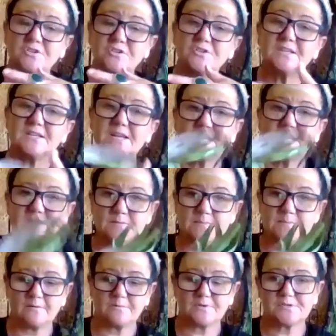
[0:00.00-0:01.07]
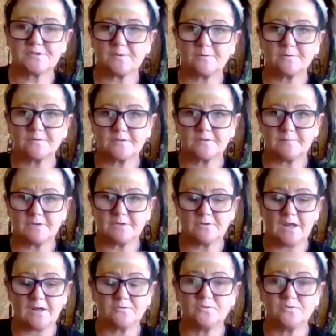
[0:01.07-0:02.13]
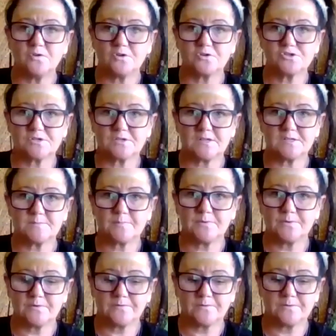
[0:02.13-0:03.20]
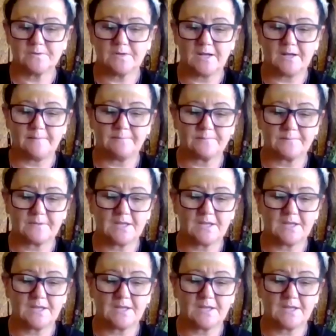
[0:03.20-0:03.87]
You need to be able to soak them and, and nurture these beautiful um,